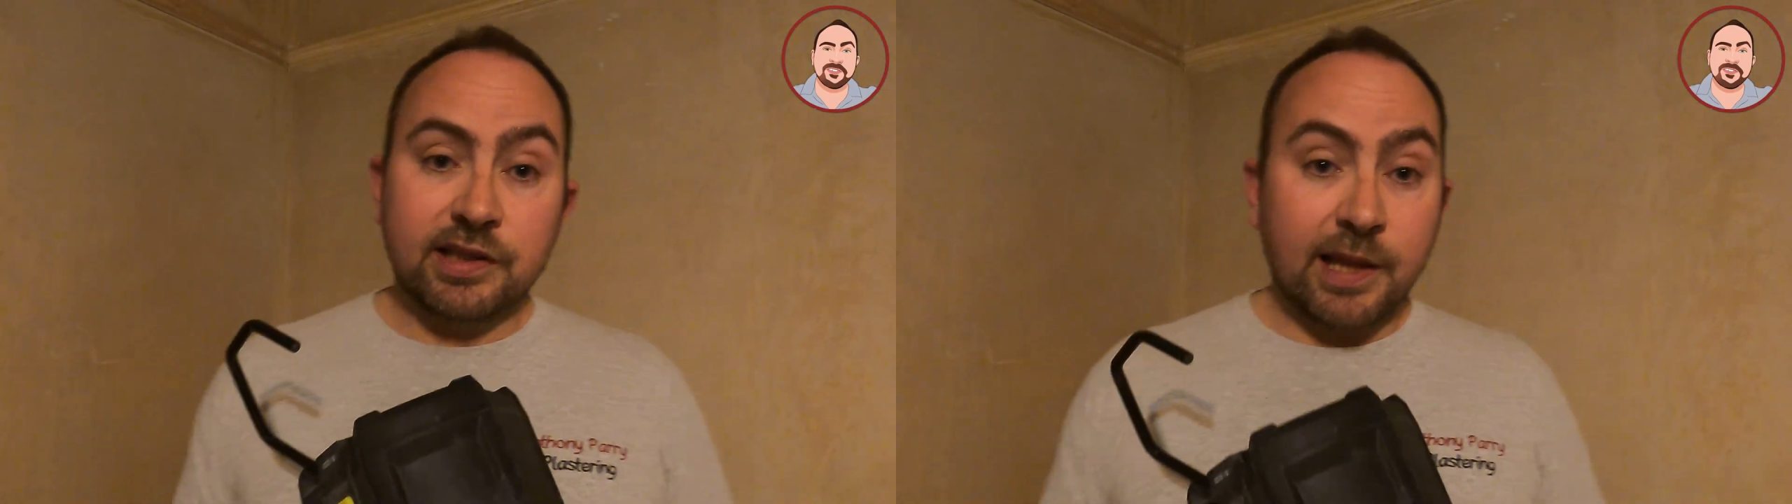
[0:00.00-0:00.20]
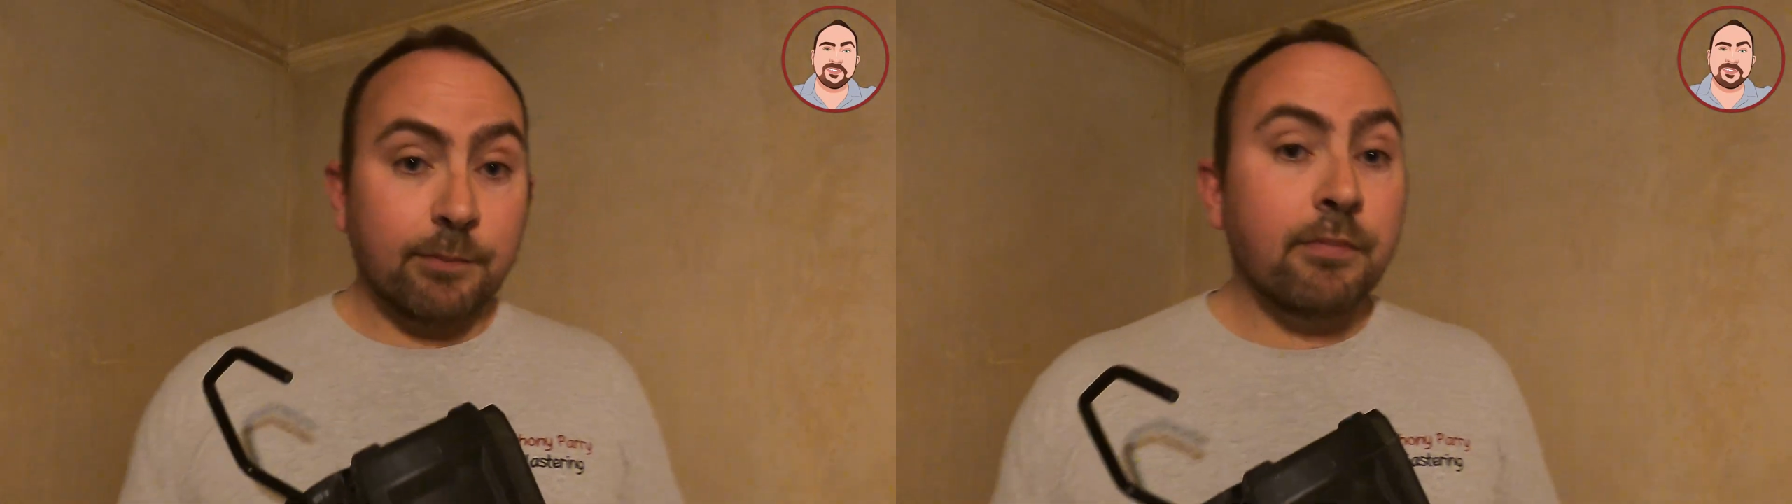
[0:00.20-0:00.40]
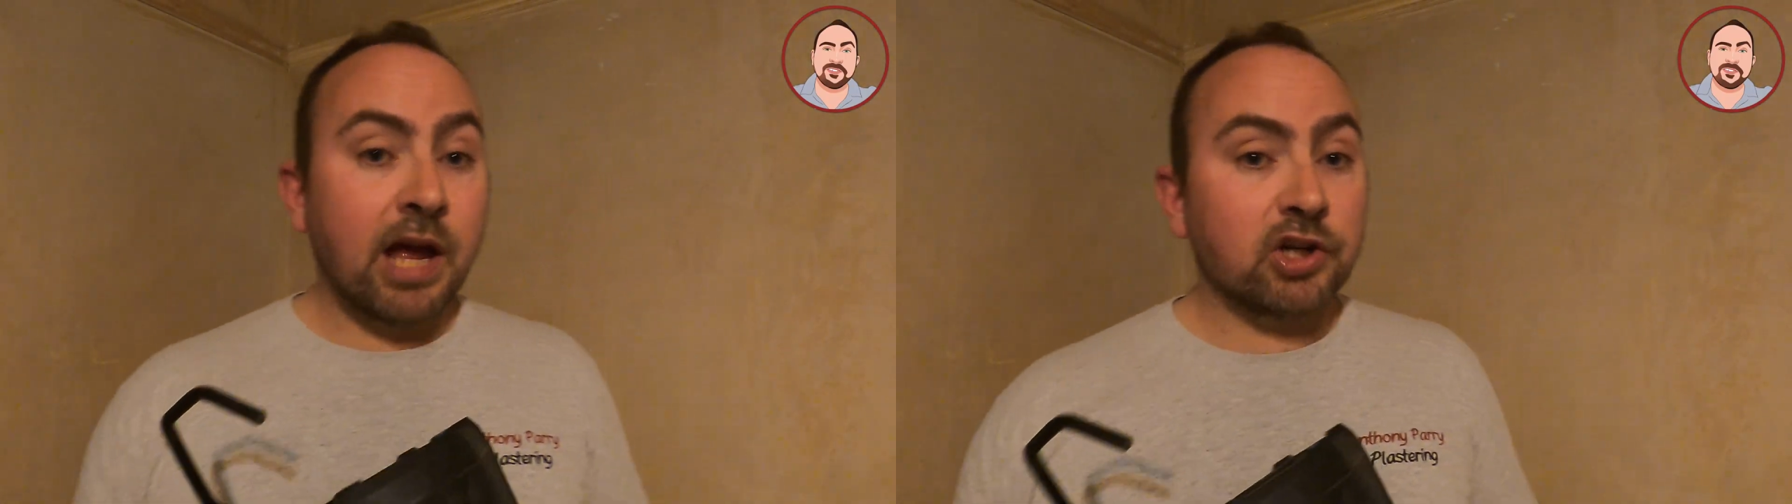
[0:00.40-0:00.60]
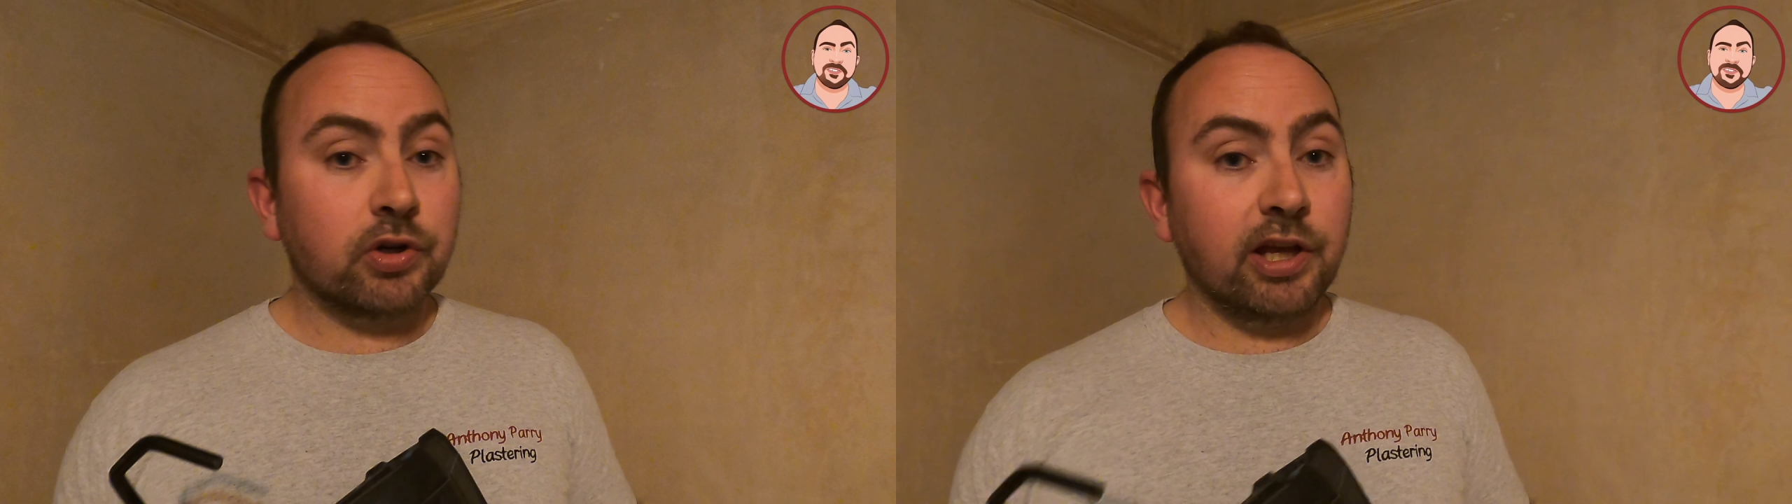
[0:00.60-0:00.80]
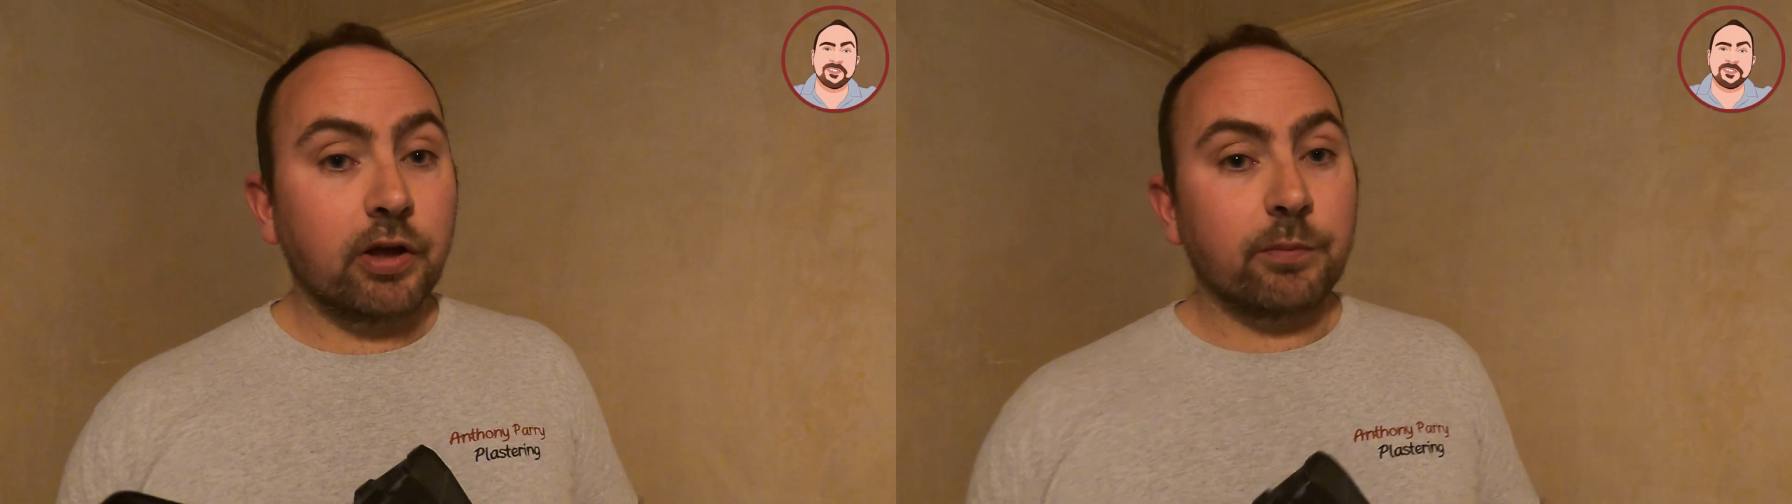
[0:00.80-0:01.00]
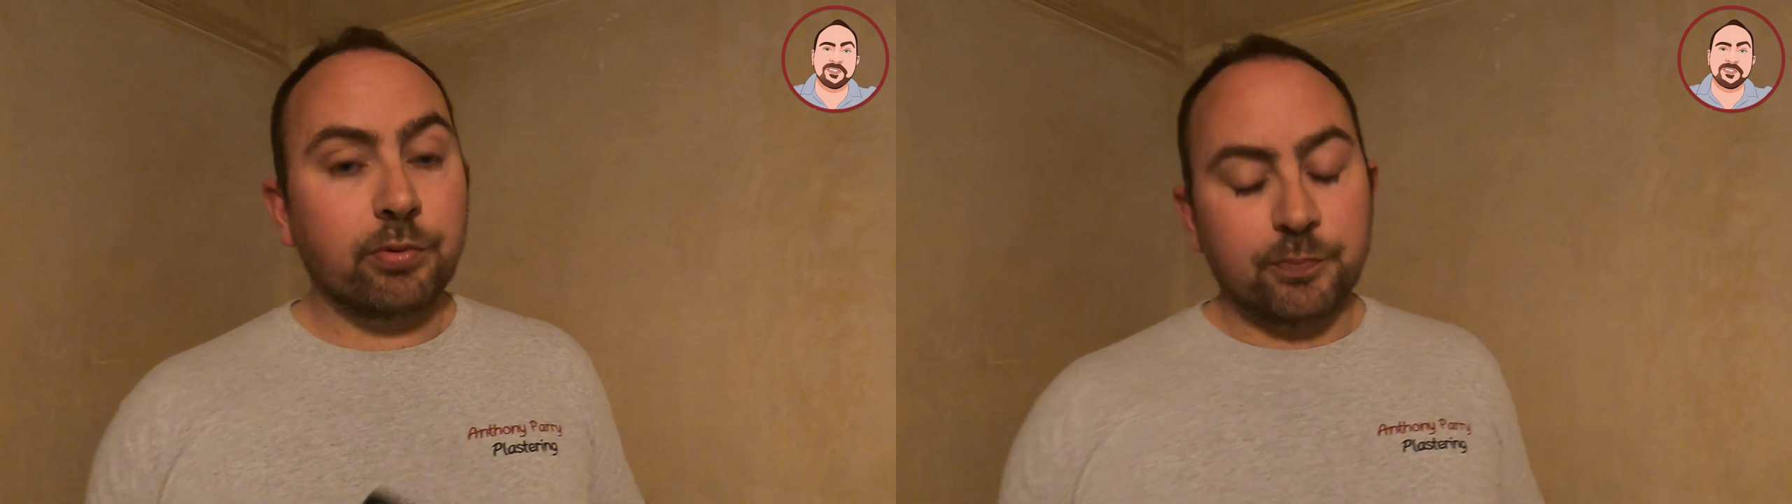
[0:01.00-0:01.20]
that battery up.